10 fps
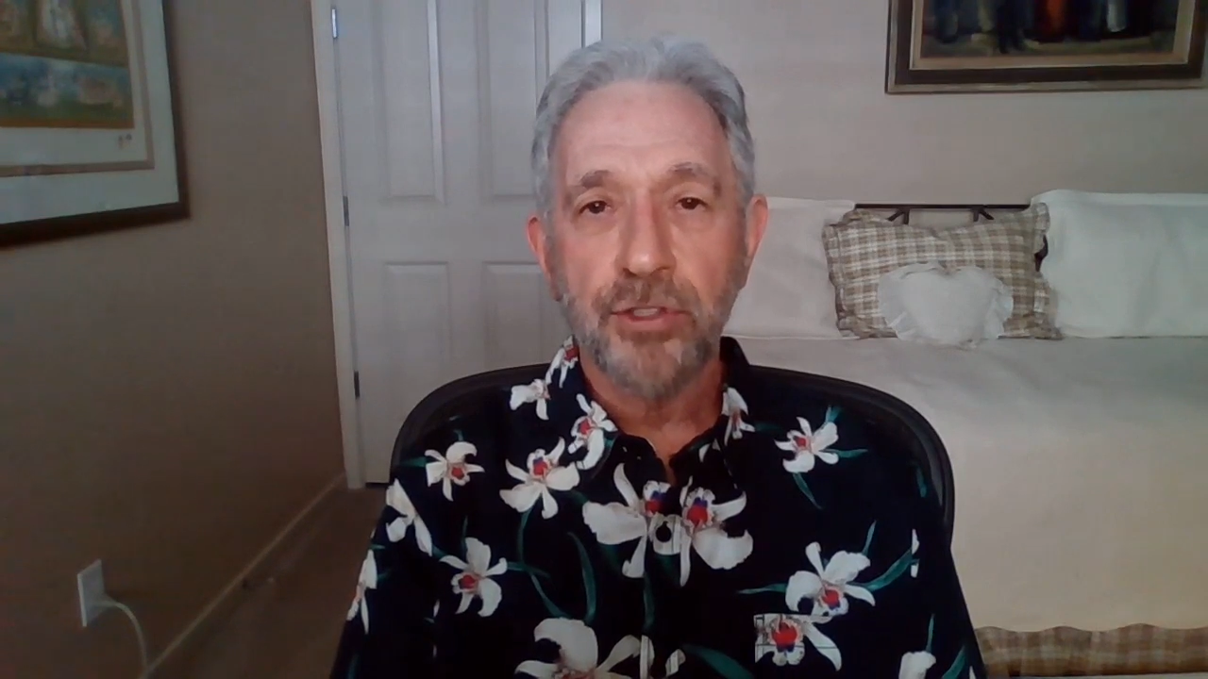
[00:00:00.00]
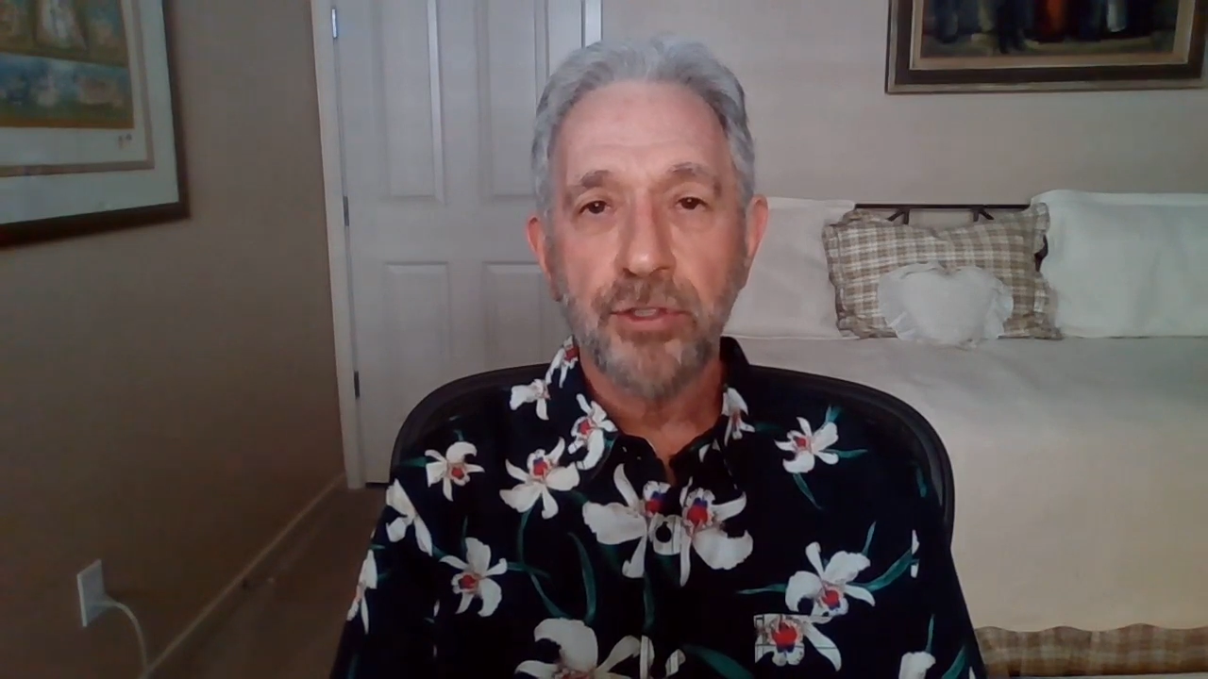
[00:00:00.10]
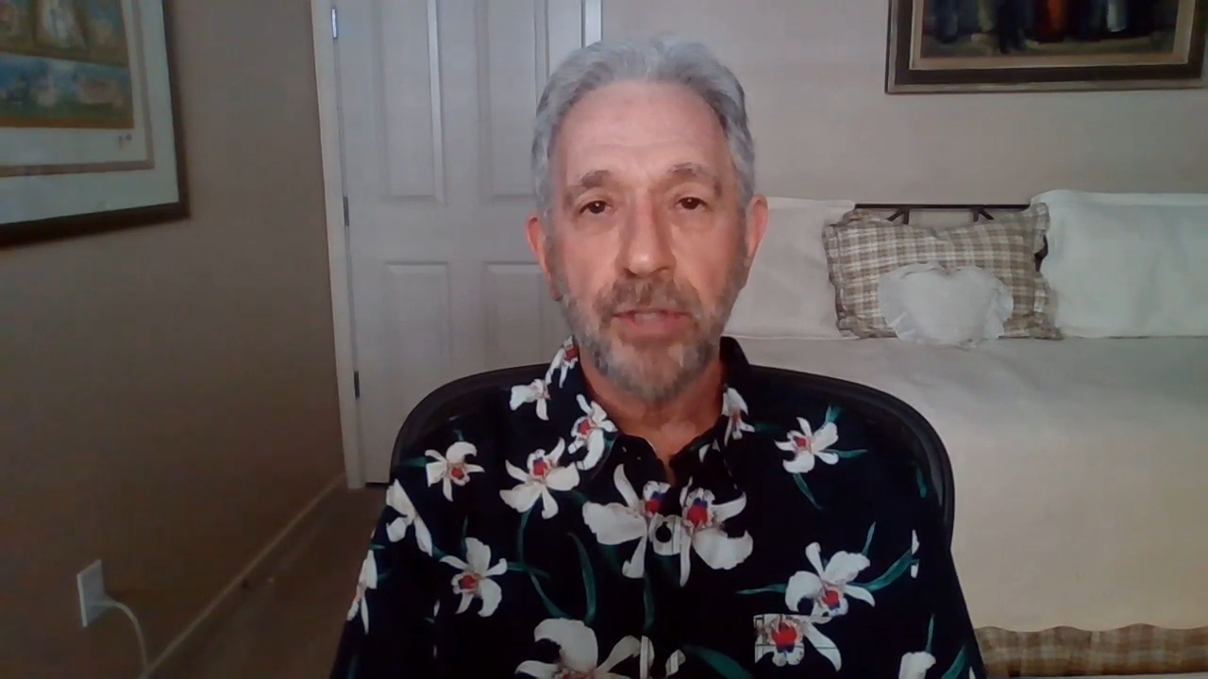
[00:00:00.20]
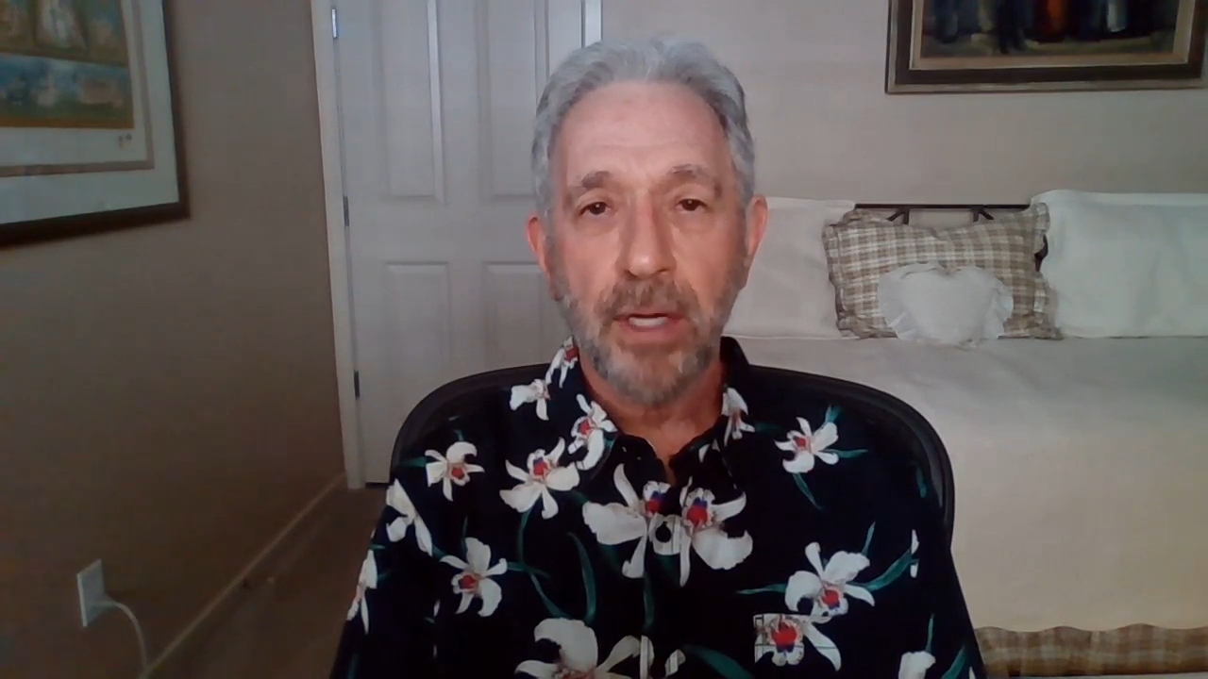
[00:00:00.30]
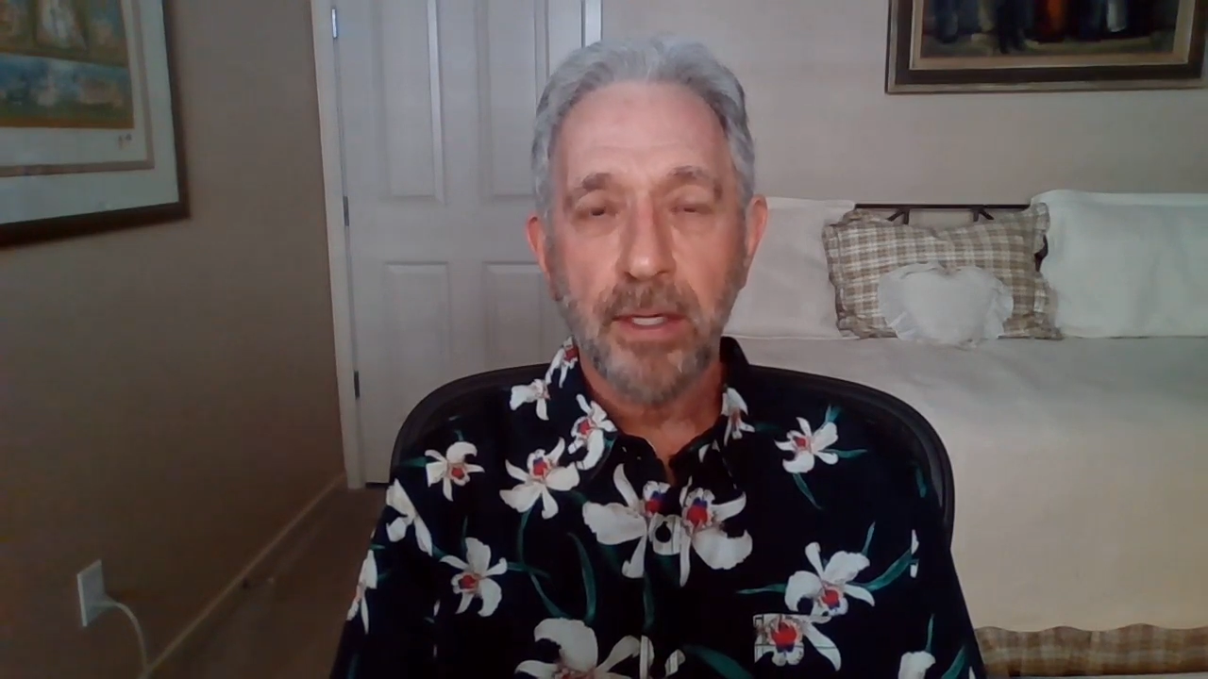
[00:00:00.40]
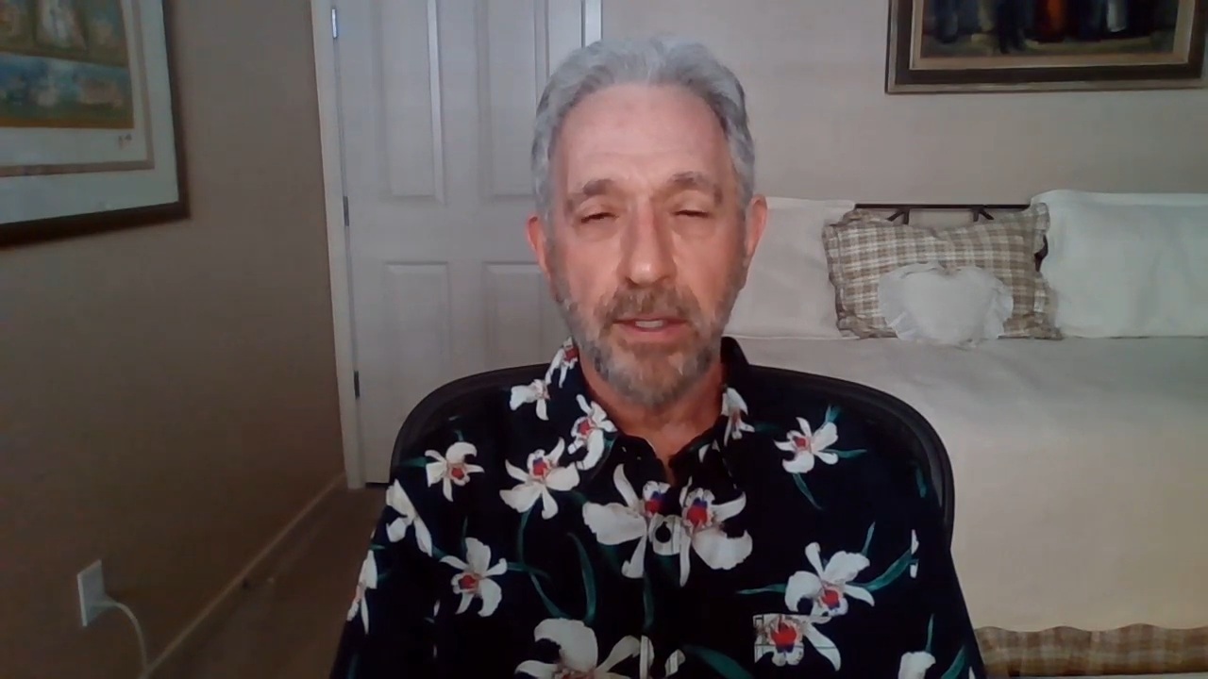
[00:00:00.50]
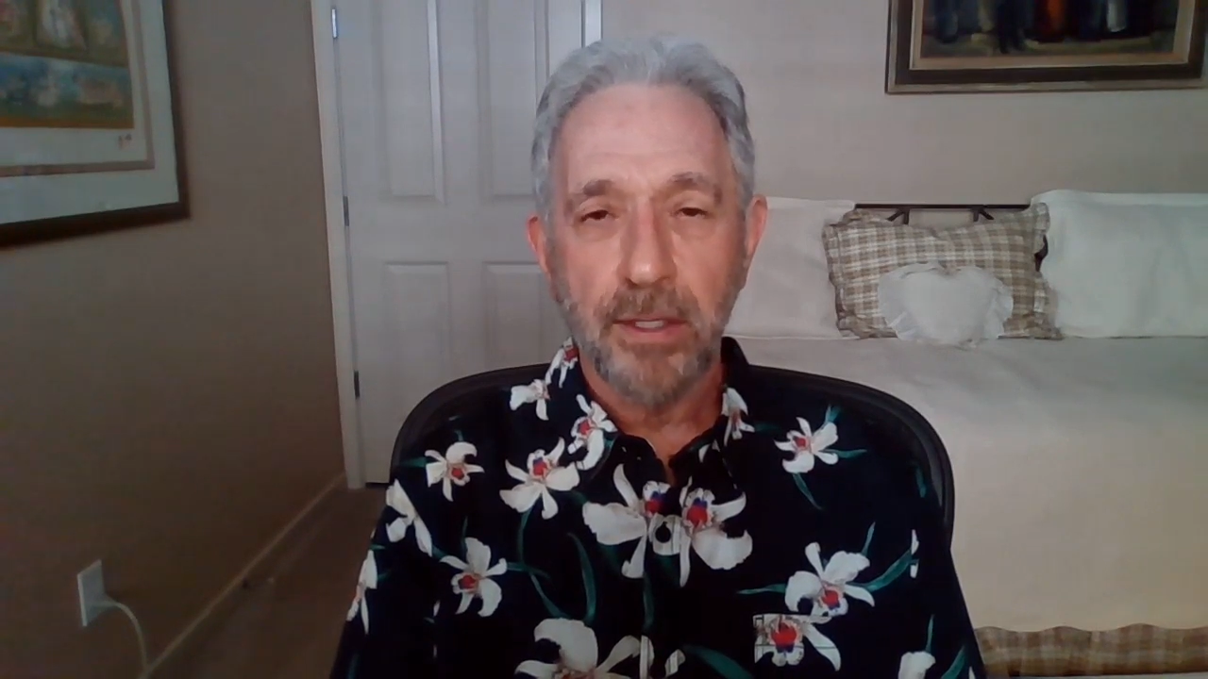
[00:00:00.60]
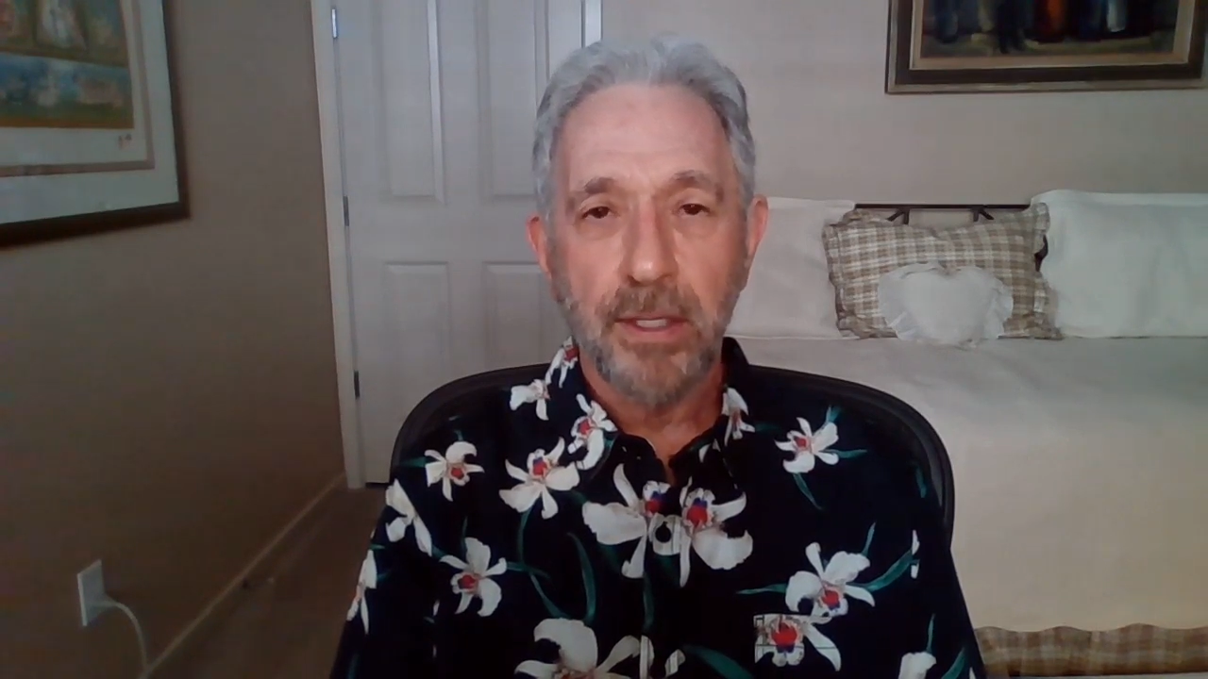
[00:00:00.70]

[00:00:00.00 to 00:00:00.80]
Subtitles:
stuck